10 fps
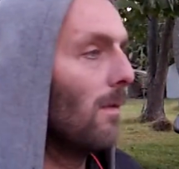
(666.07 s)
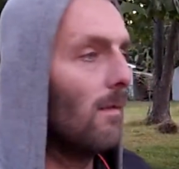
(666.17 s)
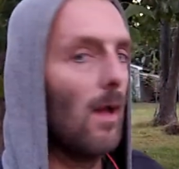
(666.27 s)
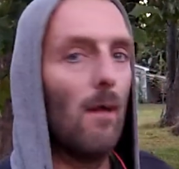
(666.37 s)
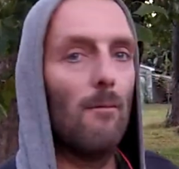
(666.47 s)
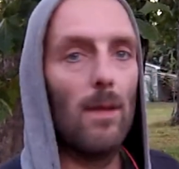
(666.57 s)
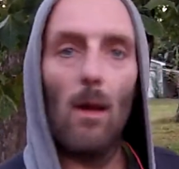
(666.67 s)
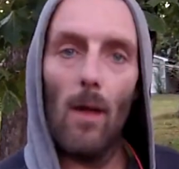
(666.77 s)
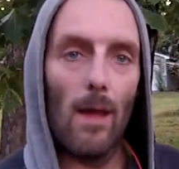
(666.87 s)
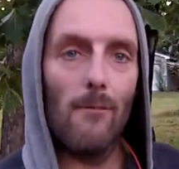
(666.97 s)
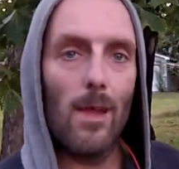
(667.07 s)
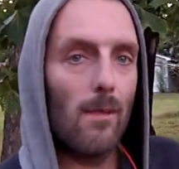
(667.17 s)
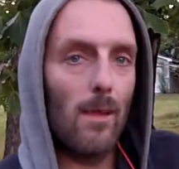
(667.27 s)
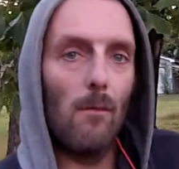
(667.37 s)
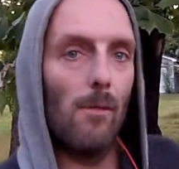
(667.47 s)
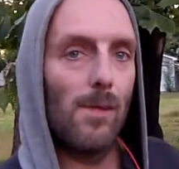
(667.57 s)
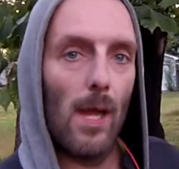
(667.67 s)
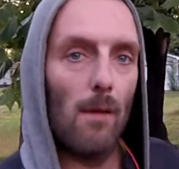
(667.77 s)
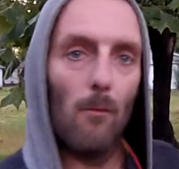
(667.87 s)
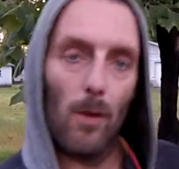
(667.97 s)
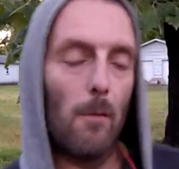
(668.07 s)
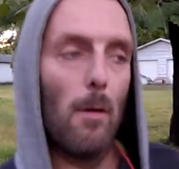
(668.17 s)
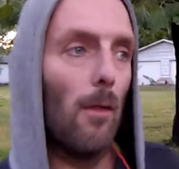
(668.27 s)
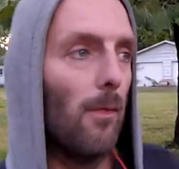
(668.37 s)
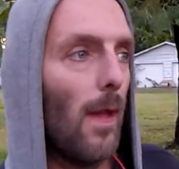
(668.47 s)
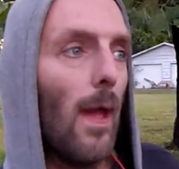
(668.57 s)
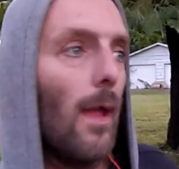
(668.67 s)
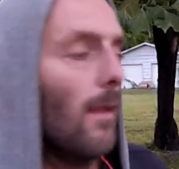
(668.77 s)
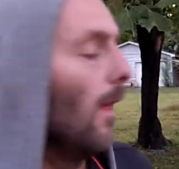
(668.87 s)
stuff. It don't have AC, which I ain't worried about that.